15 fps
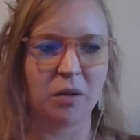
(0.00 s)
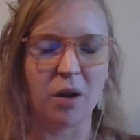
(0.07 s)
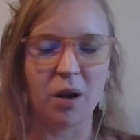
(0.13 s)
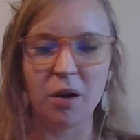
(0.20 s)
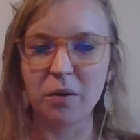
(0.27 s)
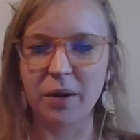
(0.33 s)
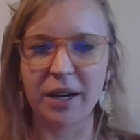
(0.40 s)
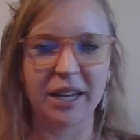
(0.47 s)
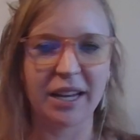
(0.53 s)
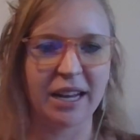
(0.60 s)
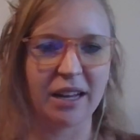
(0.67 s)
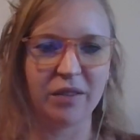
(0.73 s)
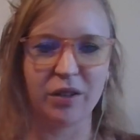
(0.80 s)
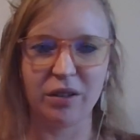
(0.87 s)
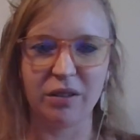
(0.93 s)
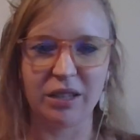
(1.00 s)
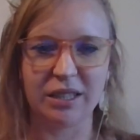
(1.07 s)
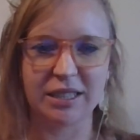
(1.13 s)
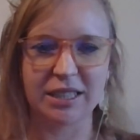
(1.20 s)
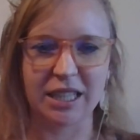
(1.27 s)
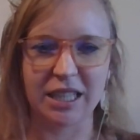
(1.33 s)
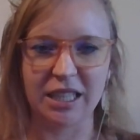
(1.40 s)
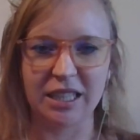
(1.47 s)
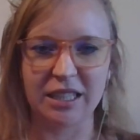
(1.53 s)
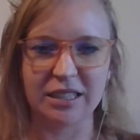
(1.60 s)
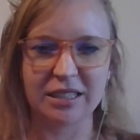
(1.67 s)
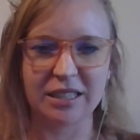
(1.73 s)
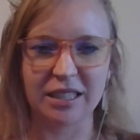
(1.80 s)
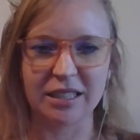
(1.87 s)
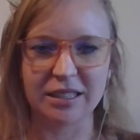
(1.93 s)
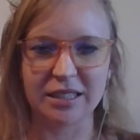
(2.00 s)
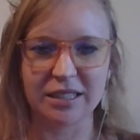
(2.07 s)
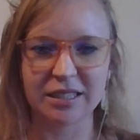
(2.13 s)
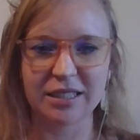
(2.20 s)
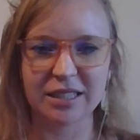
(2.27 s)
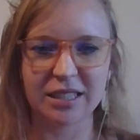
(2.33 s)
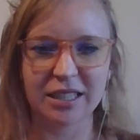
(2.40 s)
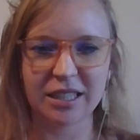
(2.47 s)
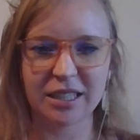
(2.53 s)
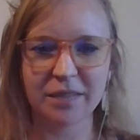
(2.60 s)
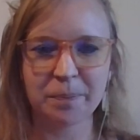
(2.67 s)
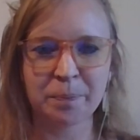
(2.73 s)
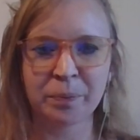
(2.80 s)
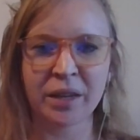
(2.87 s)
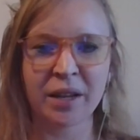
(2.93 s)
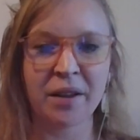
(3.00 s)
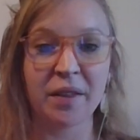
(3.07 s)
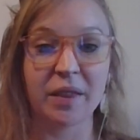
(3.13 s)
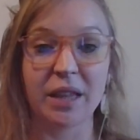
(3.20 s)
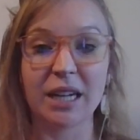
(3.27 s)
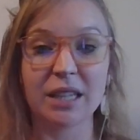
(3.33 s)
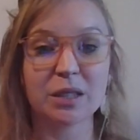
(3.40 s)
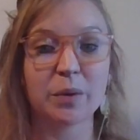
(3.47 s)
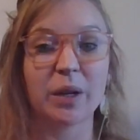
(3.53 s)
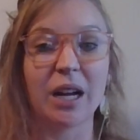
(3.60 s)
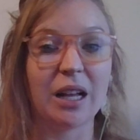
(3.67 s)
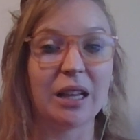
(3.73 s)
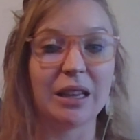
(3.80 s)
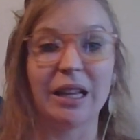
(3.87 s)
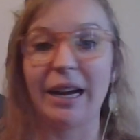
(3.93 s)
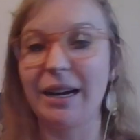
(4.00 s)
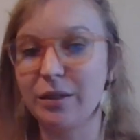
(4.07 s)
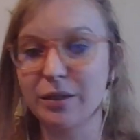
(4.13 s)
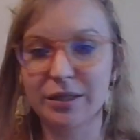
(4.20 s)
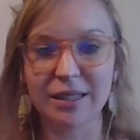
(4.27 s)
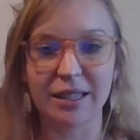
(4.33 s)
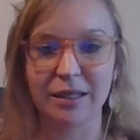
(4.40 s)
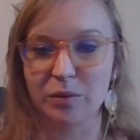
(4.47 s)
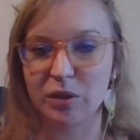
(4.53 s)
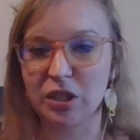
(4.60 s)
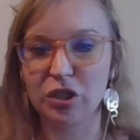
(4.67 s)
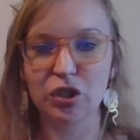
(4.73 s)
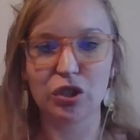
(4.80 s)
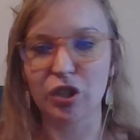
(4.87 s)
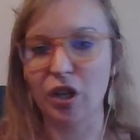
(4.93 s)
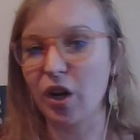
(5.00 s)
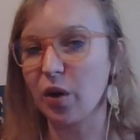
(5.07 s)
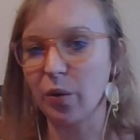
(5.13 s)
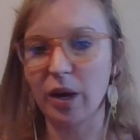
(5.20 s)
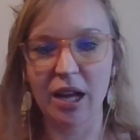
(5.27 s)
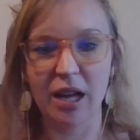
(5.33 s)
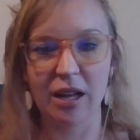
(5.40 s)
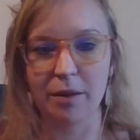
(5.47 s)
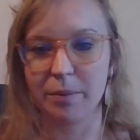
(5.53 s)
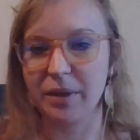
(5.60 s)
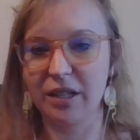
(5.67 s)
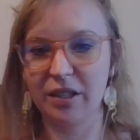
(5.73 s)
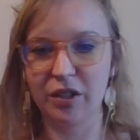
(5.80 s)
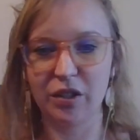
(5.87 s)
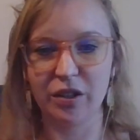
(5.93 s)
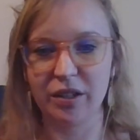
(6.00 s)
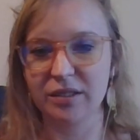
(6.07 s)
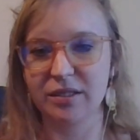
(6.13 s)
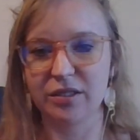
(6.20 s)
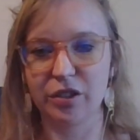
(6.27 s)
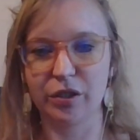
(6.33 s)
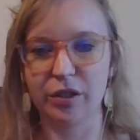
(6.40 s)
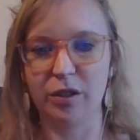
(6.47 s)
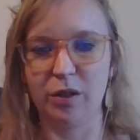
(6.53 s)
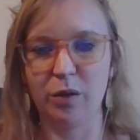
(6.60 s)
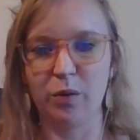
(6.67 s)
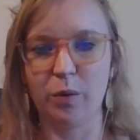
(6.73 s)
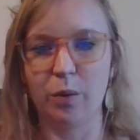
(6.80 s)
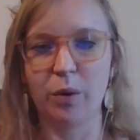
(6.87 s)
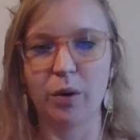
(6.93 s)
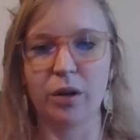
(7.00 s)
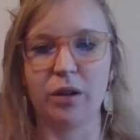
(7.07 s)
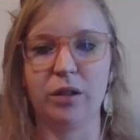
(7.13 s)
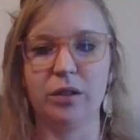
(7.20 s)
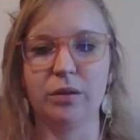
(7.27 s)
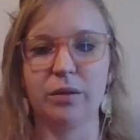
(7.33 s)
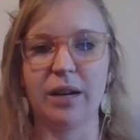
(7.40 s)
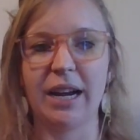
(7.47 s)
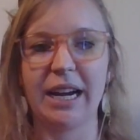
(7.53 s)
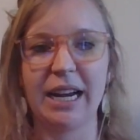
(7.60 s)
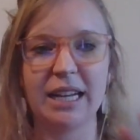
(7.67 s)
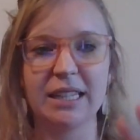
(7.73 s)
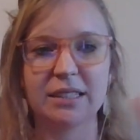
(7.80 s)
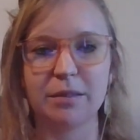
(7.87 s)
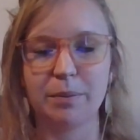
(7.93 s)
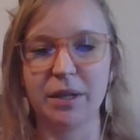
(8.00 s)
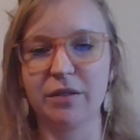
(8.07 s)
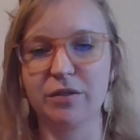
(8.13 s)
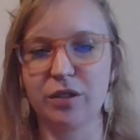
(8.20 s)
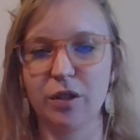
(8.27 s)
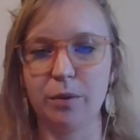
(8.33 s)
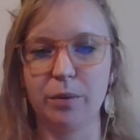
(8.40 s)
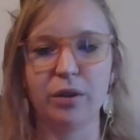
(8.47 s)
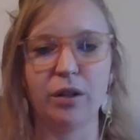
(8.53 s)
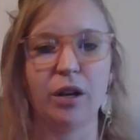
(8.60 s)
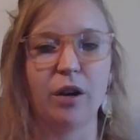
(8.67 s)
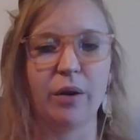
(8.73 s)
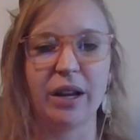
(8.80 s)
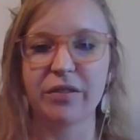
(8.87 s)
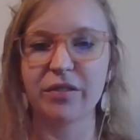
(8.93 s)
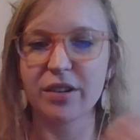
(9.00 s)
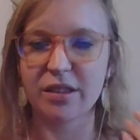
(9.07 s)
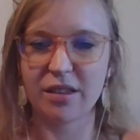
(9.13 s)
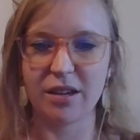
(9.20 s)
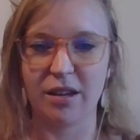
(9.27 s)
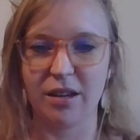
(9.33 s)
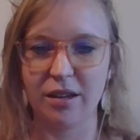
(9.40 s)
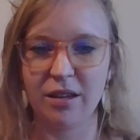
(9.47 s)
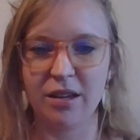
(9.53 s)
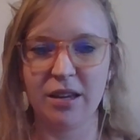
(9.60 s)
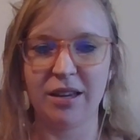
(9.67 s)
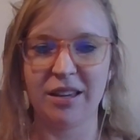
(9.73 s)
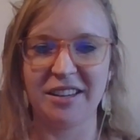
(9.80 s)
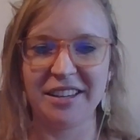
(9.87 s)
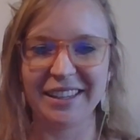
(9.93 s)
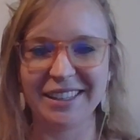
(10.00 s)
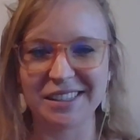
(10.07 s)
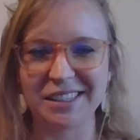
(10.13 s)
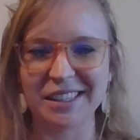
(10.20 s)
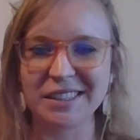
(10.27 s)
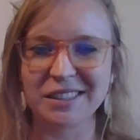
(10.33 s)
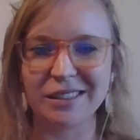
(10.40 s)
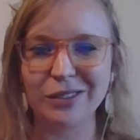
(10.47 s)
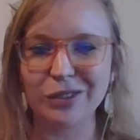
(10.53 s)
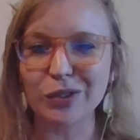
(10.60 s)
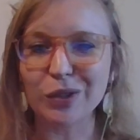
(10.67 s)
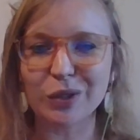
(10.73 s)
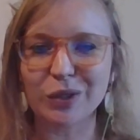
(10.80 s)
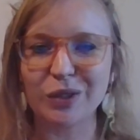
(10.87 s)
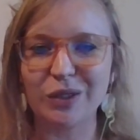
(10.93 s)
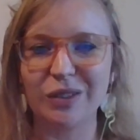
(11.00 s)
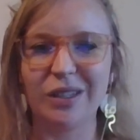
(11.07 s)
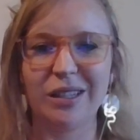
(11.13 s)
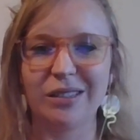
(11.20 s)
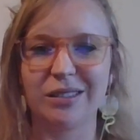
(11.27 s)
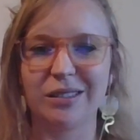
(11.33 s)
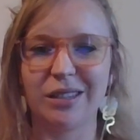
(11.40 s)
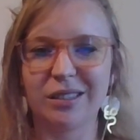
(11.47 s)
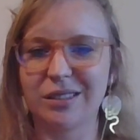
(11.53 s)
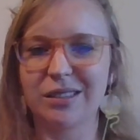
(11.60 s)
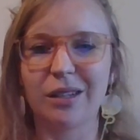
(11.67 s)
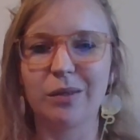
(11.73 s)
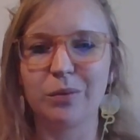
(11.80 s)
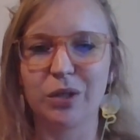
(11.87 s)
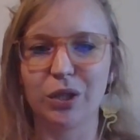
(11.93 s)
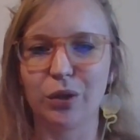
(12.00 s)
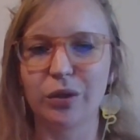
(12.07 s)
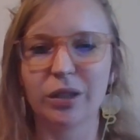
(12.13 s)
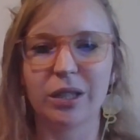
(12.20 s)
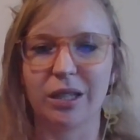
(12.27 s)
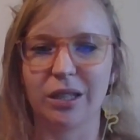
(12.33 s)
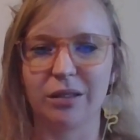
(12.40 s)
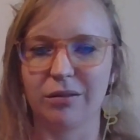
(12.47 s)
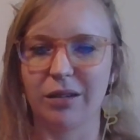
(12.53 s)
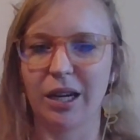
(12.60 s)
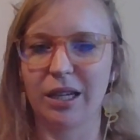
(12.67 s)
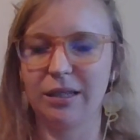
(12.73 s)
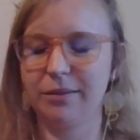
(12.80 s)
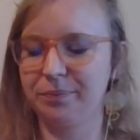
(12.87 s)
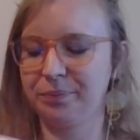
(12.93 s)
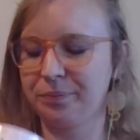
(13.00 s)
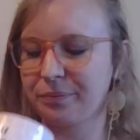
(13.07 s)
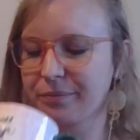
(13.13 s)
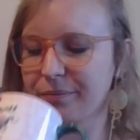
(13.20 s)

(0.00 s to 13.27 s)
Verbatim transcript: already have all these things existing, that's what allows them to show up in your external world, right? As above, so below. Everything is, is internal on, on some degree, right?